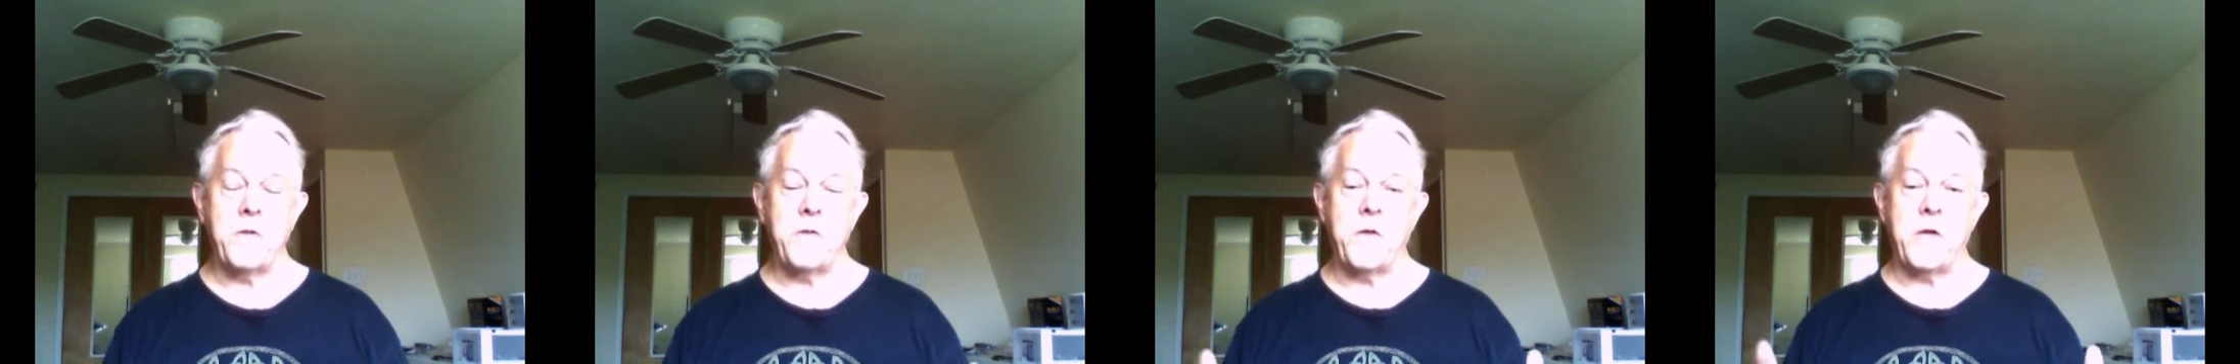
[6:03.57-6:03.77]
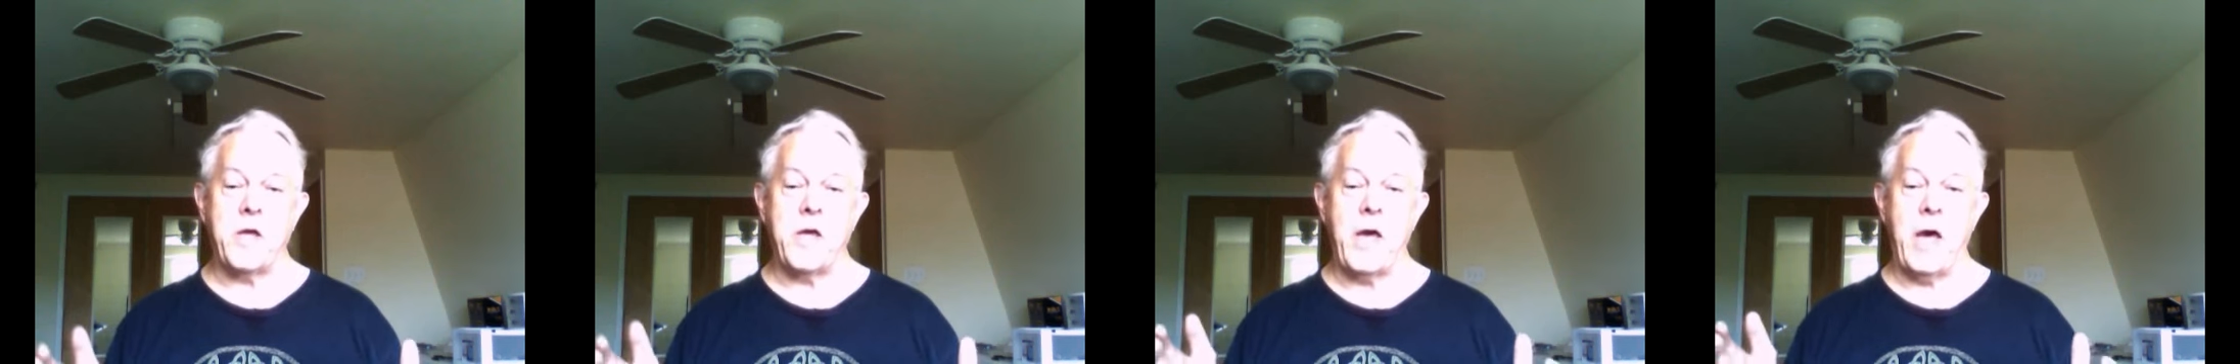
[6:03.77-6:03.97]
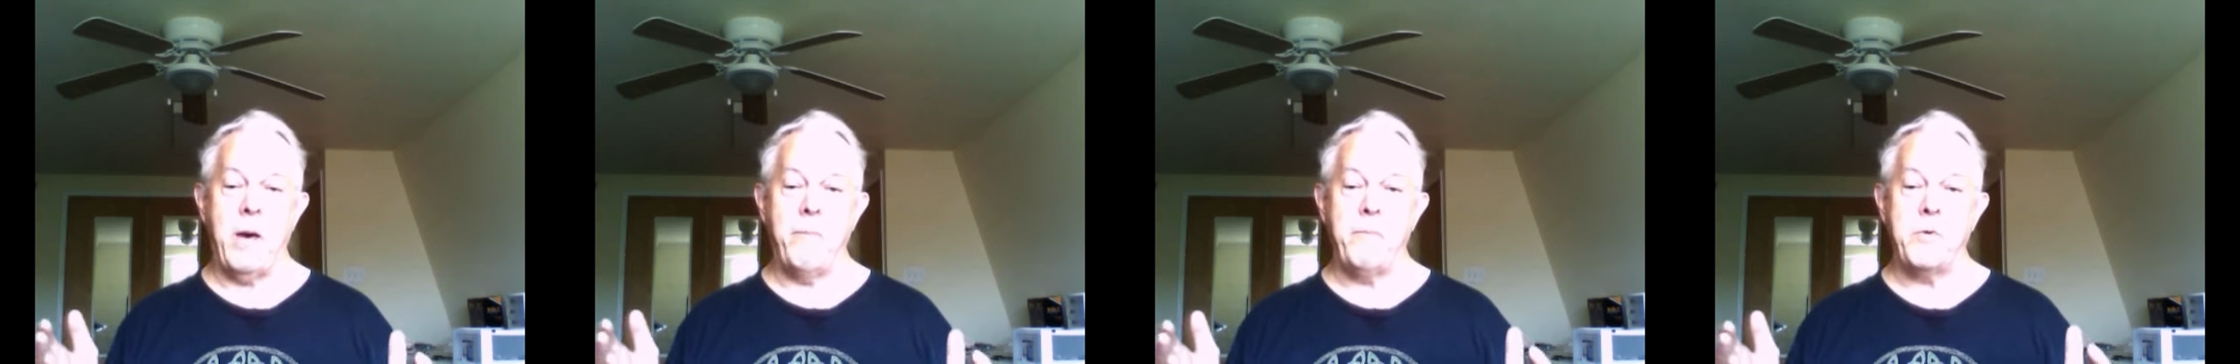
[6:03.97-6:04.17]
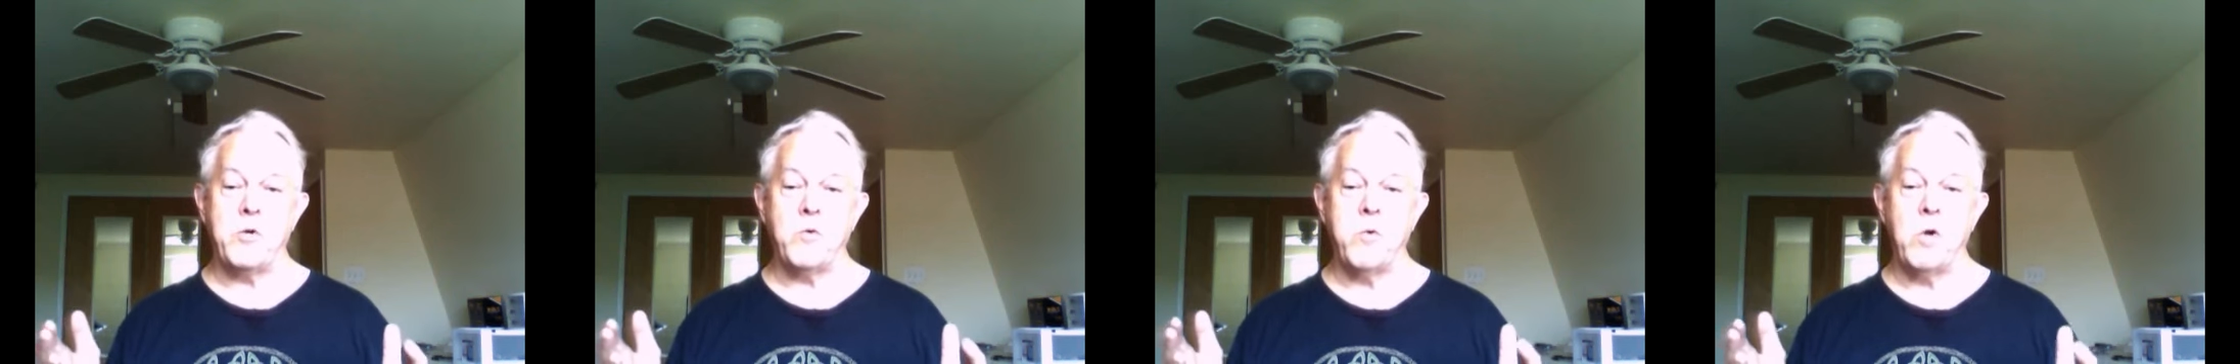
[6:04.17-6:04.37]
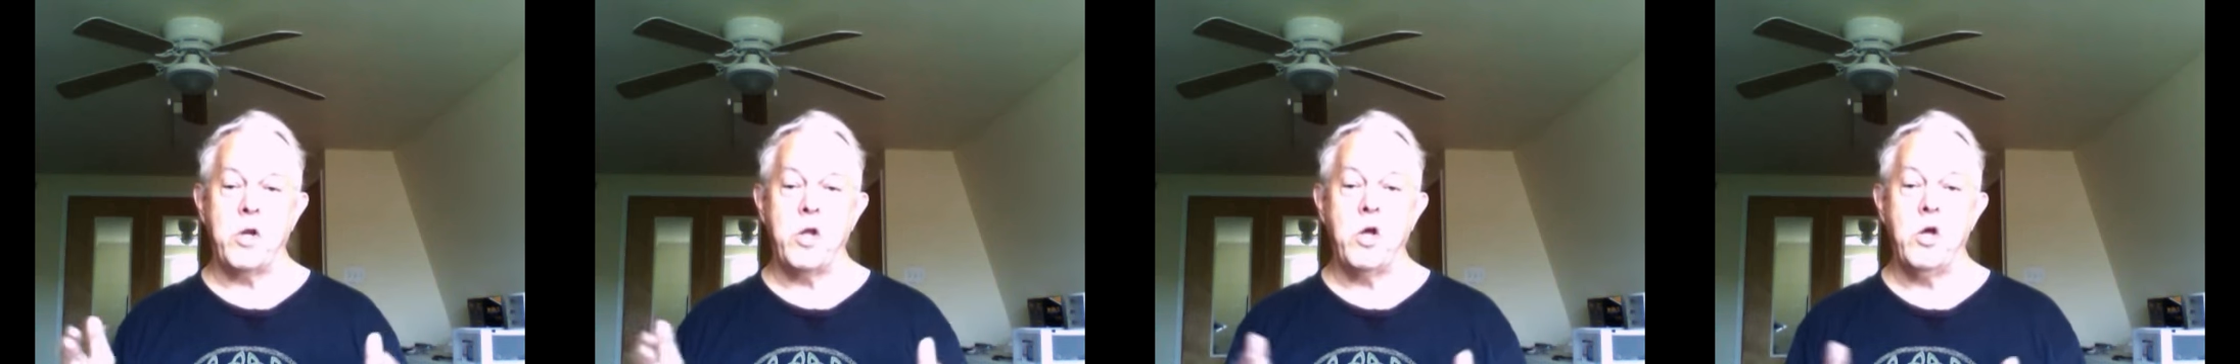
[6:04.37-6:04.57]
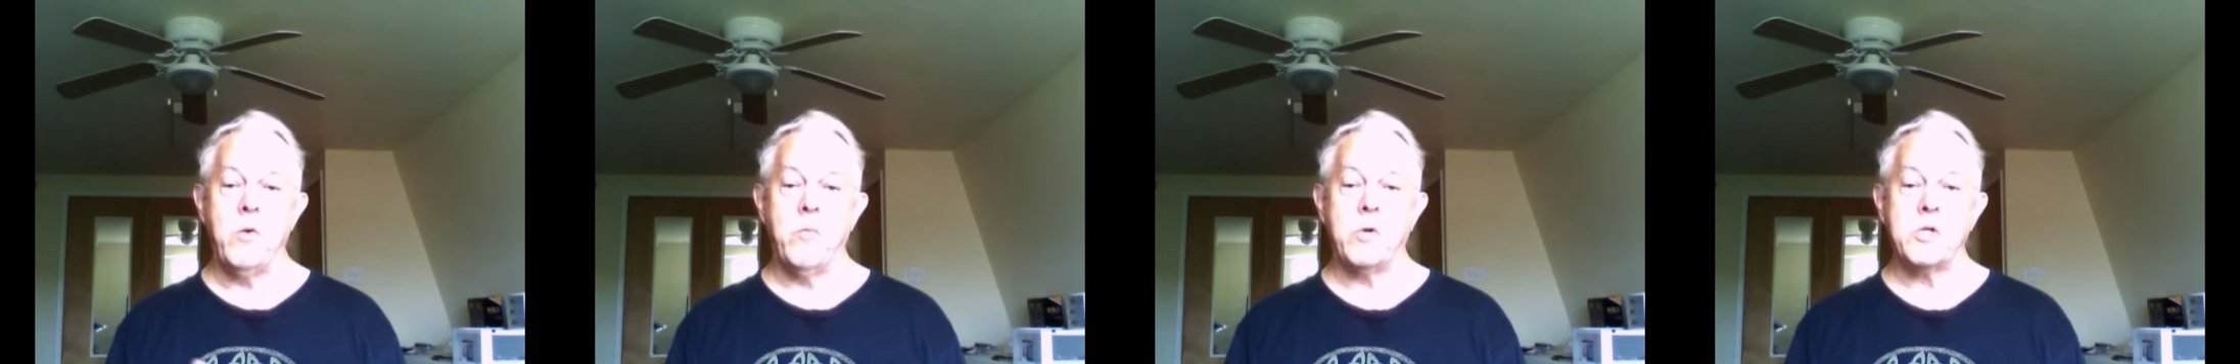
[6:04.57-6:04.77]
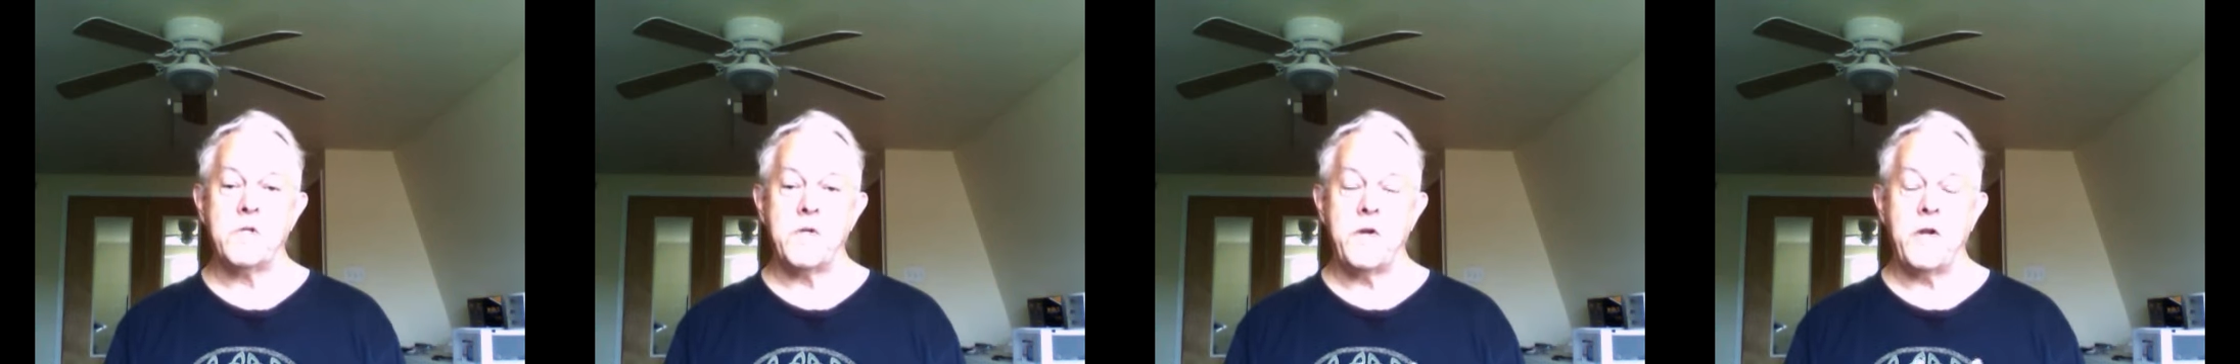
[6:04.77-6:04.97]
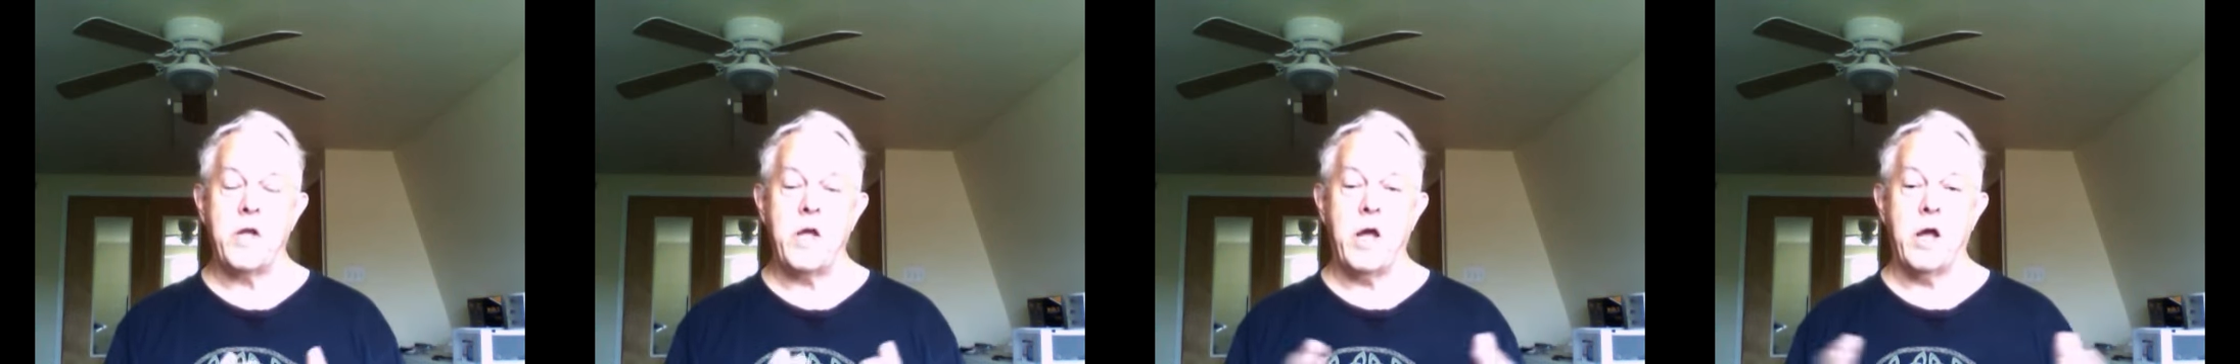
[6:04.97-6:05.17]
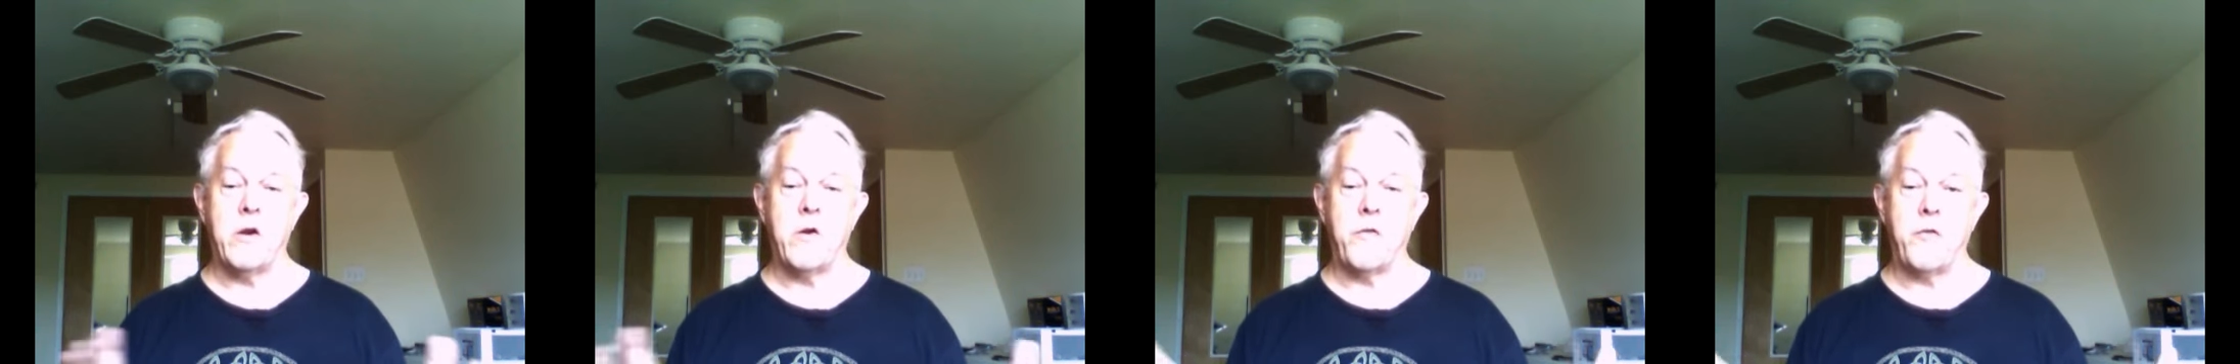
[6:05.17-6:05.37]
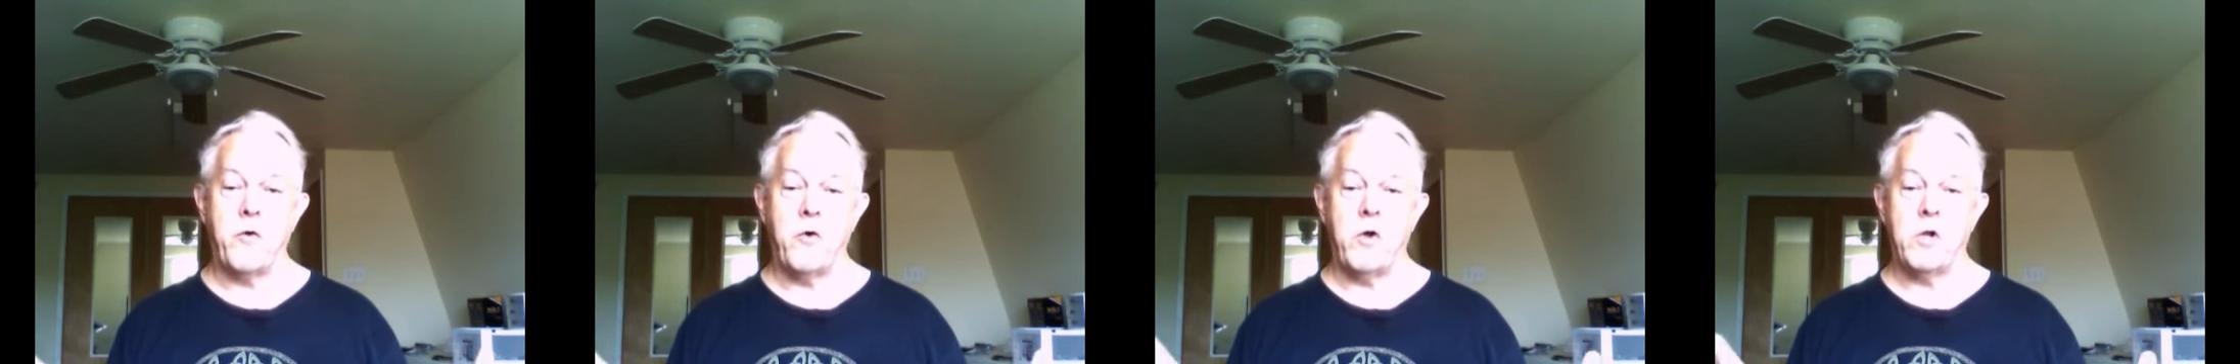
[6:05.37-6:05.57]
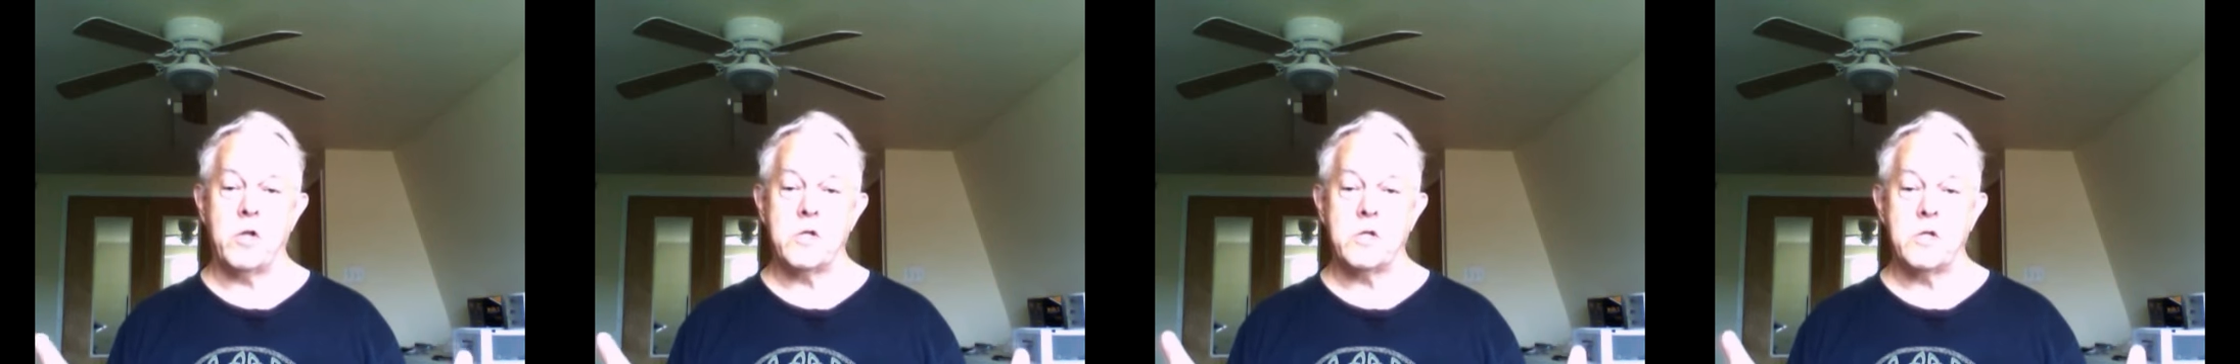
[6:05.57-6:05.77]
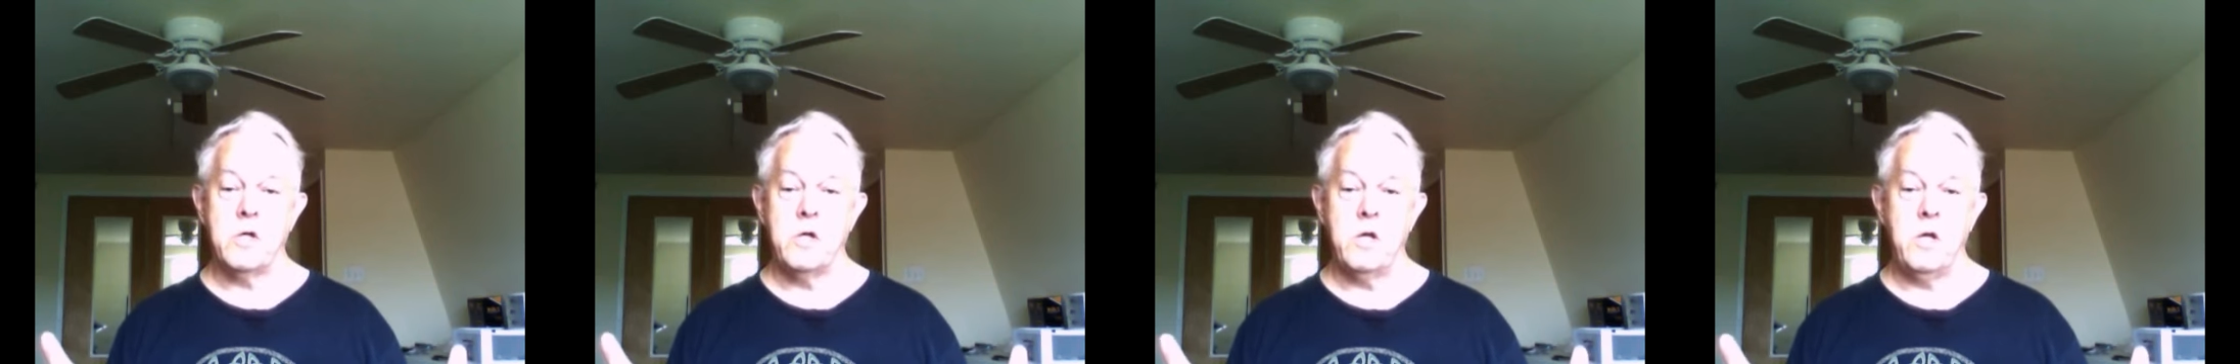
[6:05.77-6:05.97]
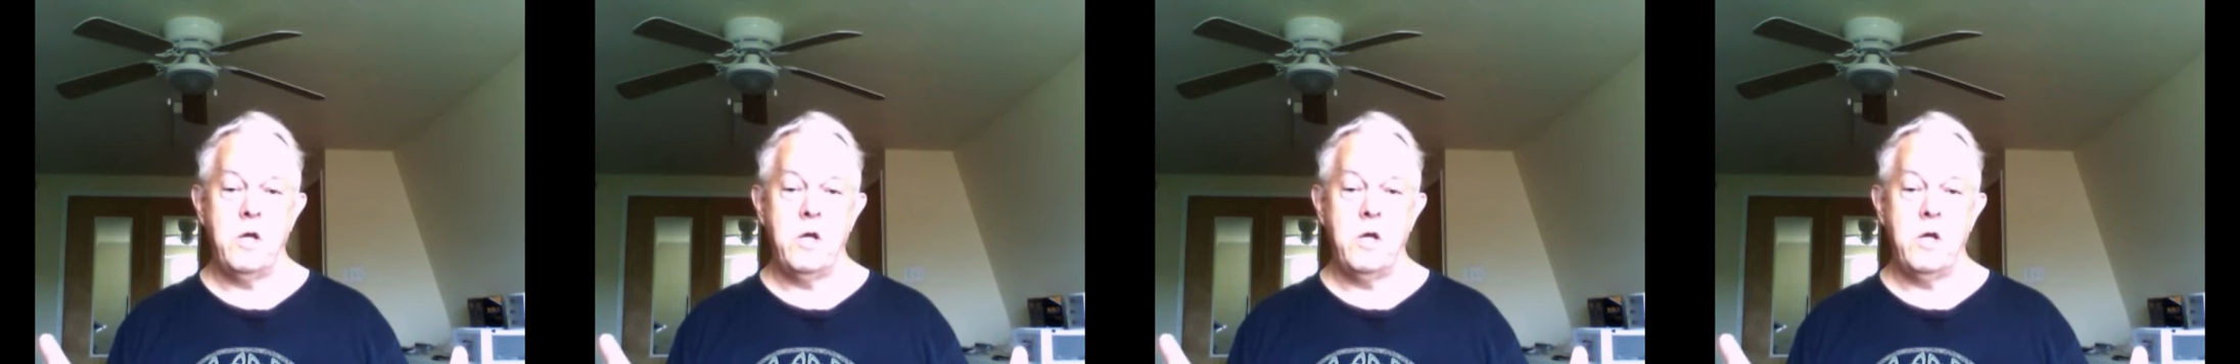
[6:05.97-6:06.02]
that the gap between humans and Neanderthals